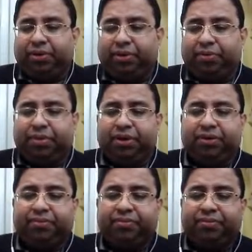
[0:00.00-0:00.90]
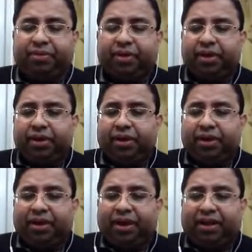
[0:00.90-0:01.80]
theory development,
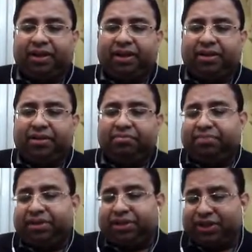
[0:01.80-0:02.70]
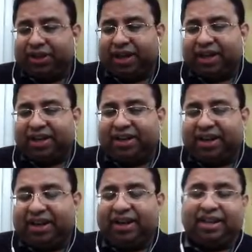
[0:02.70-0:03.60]
and then presentation data,
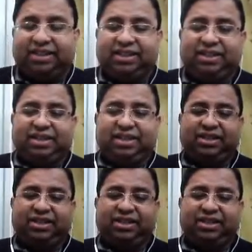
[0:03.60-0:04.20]
data analysis,